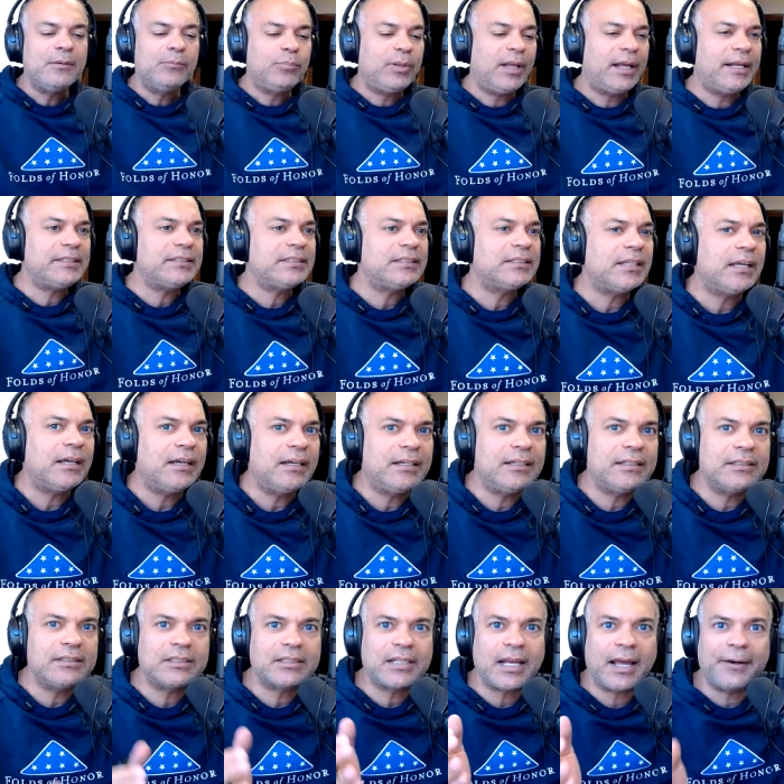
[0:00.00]
Plus,
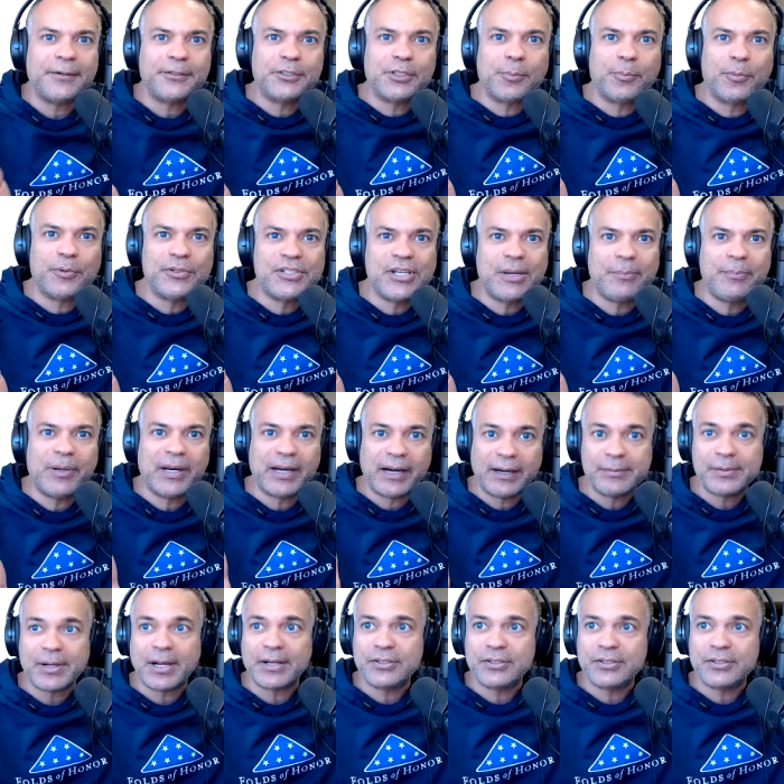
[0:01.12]
scholarship recipient.